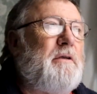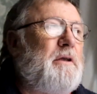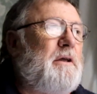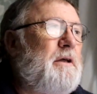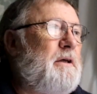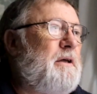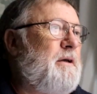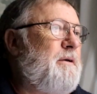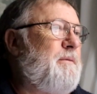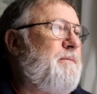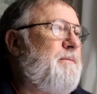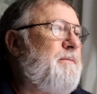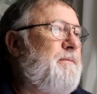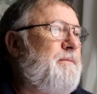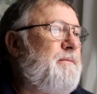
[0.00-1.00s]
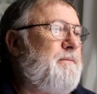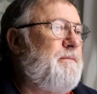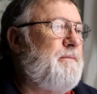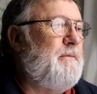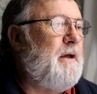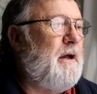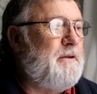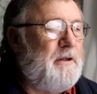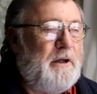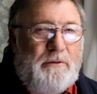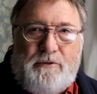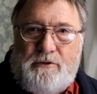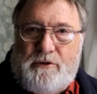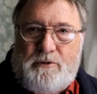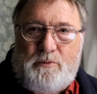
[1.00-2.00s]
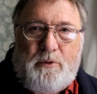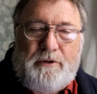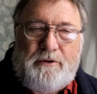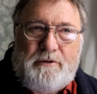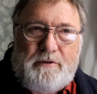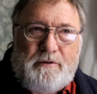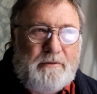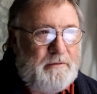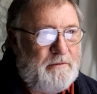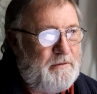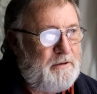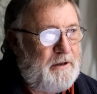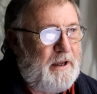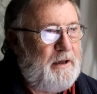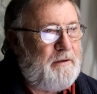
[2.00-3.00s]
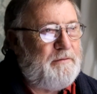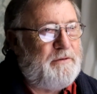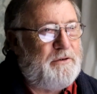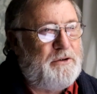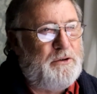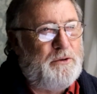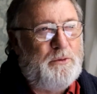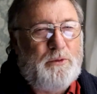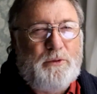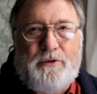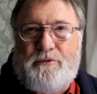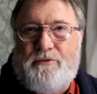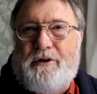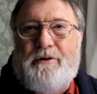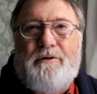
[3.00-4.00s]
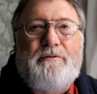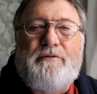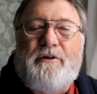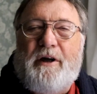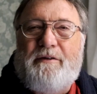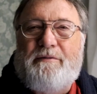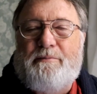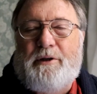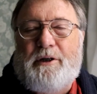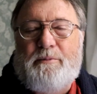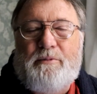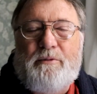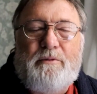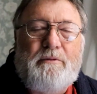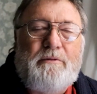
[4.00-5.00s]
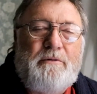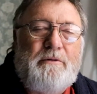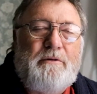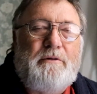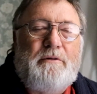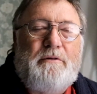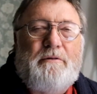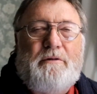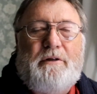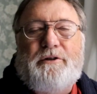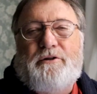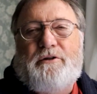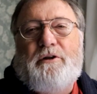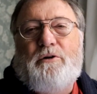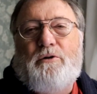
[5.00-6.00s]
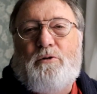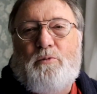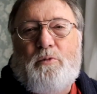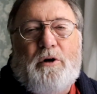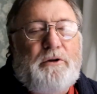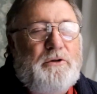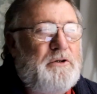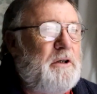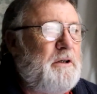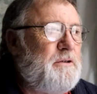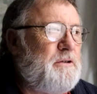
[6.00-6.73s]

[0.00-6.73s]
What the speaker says: I don't just want to have 2 or 3 or 5 people listening or watching.